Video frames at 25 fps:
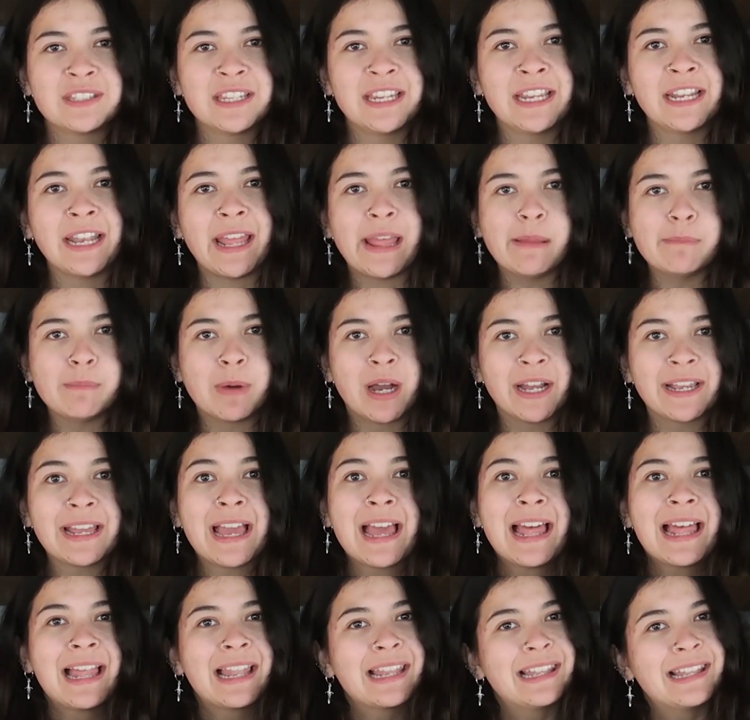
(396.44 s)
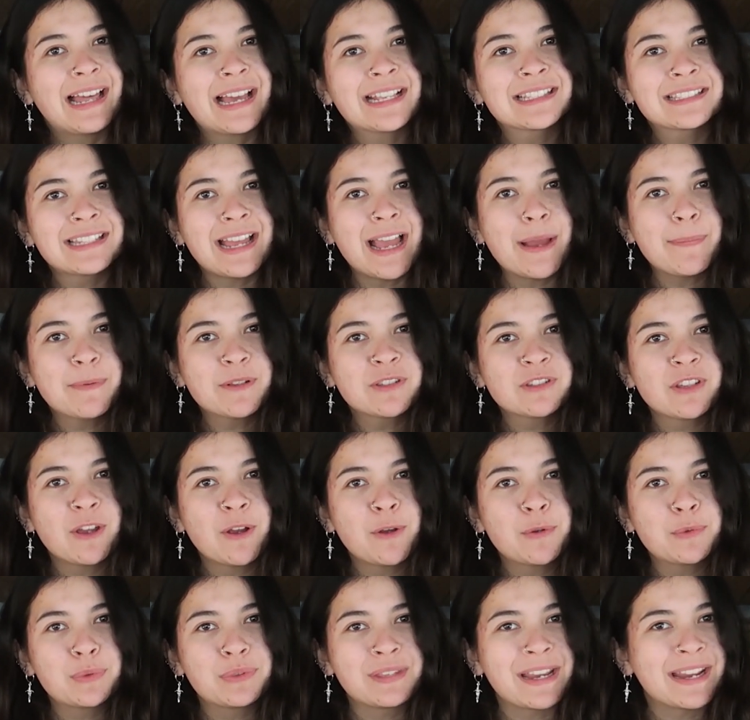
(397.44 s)
seen in my last
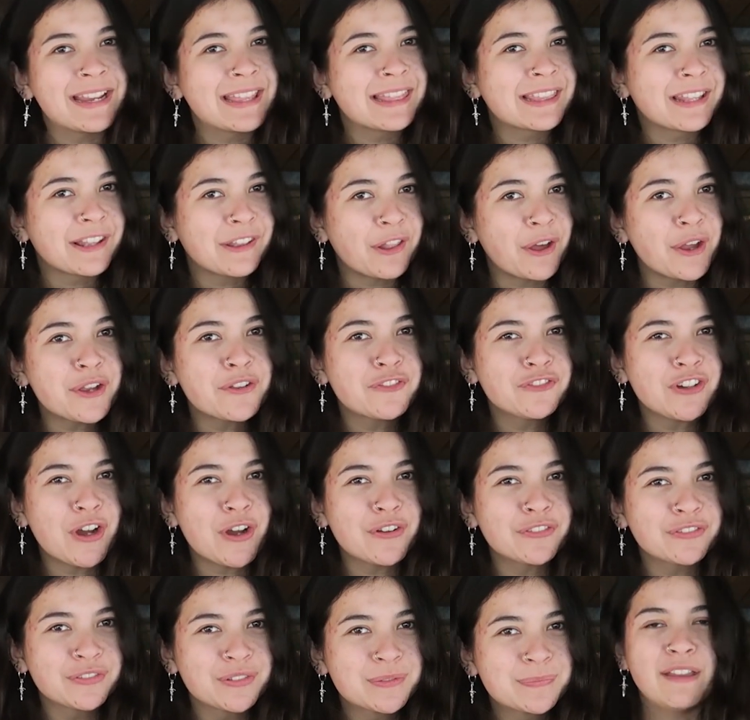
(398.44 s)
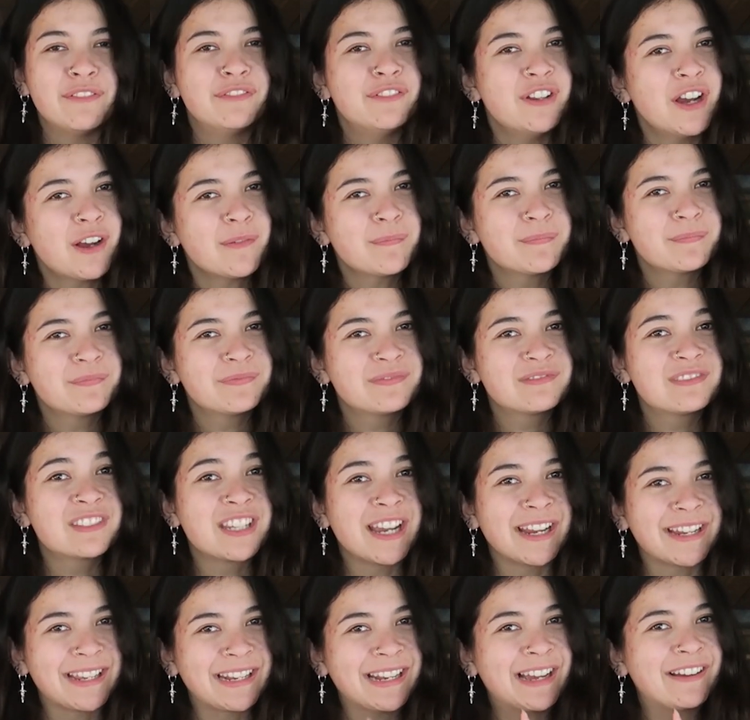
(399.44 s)
episode, Day in the Life of. If not,
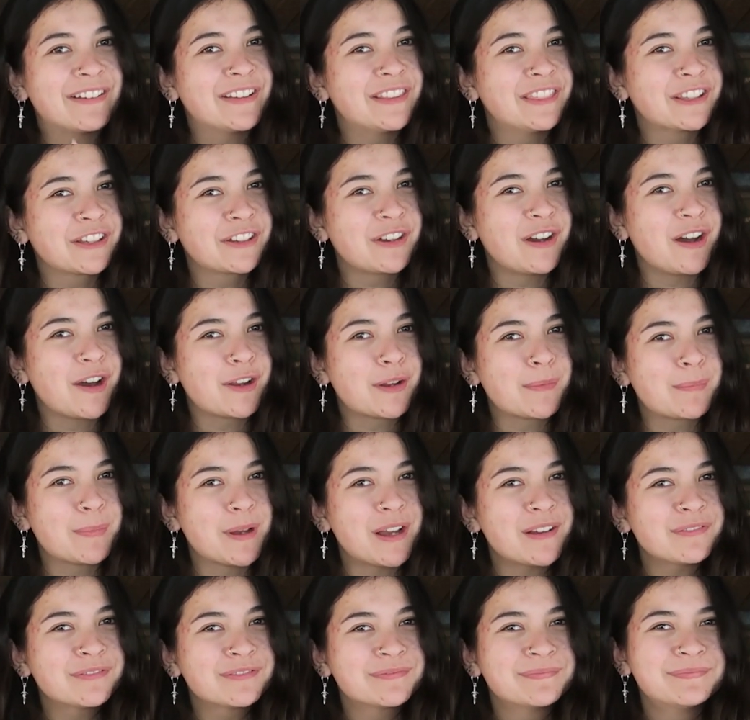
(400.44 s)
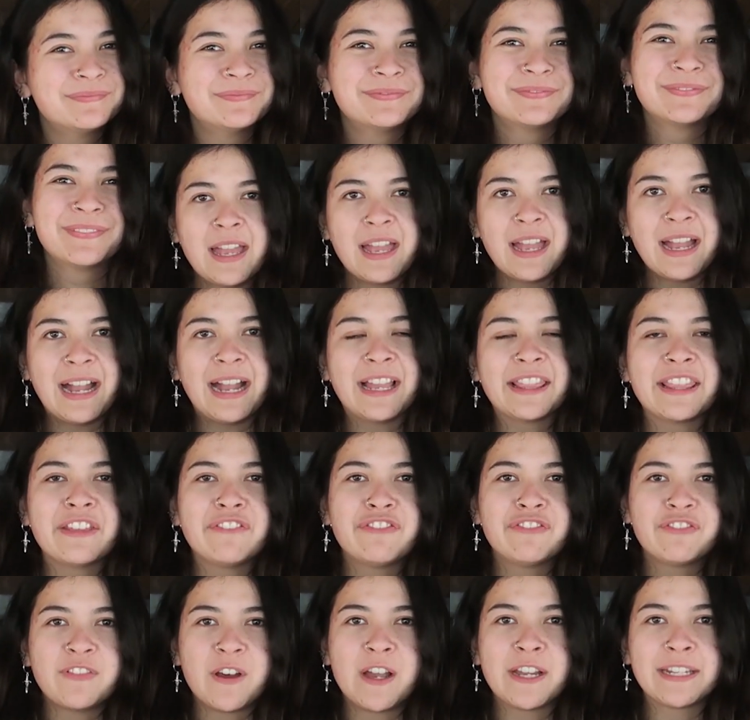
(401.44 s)
check it out in the card above. And
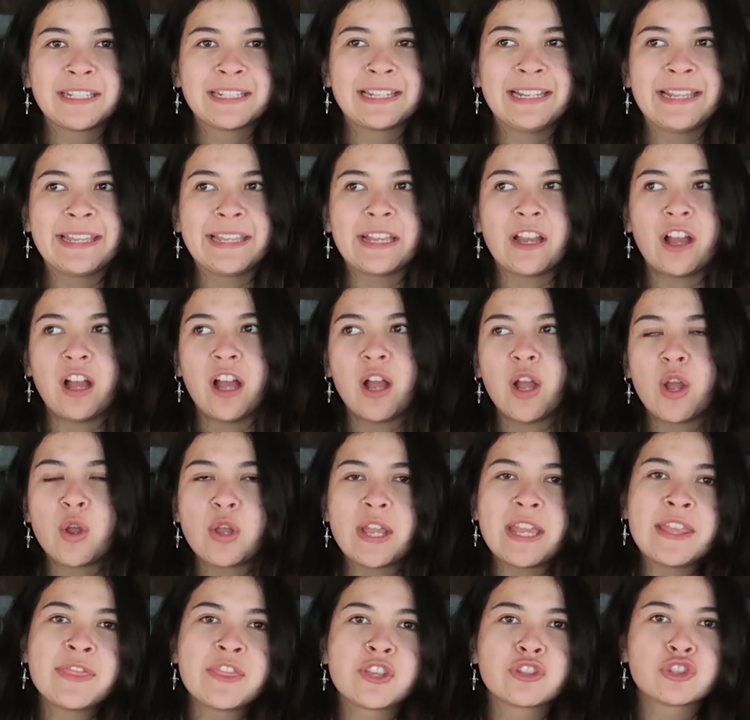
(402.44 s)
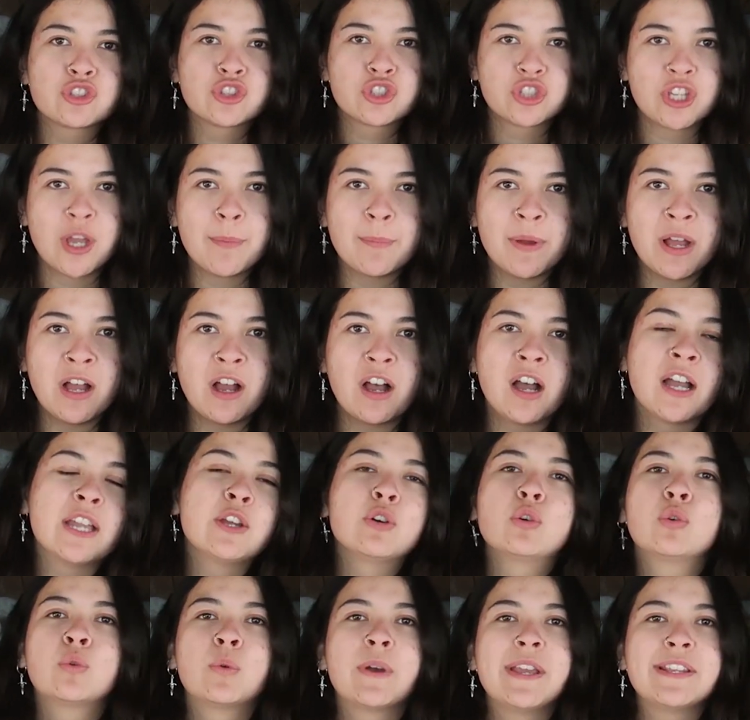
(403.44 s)
then finally, in the summer I
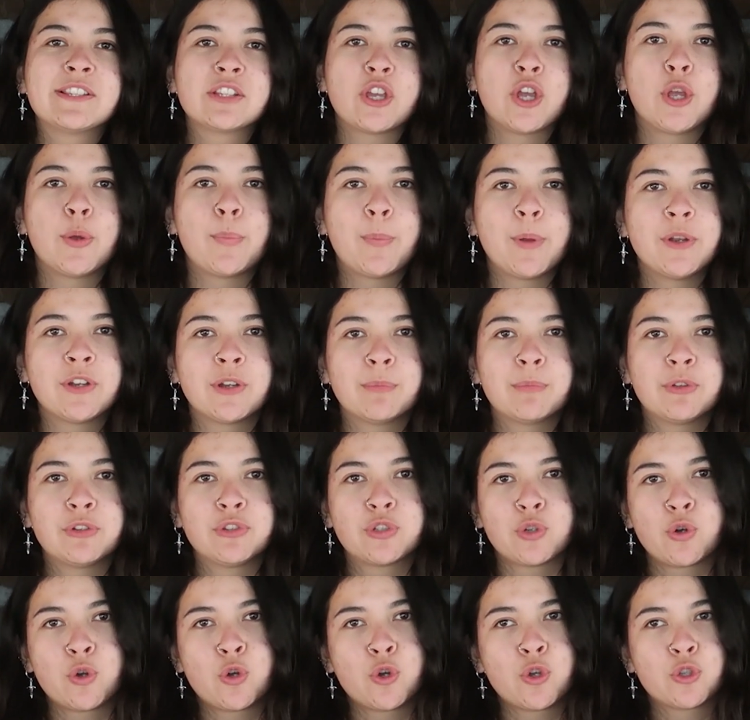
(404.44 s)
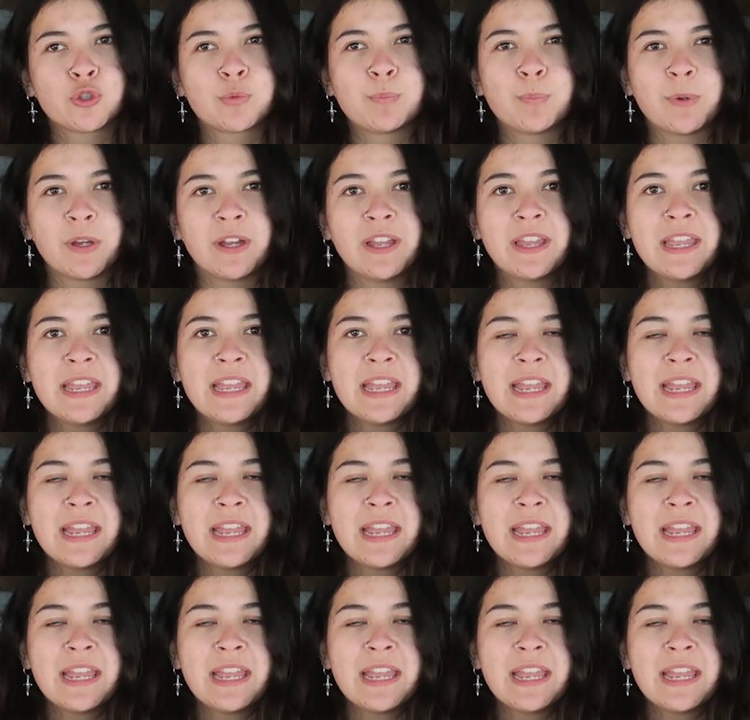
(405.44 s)
always open up the doors, but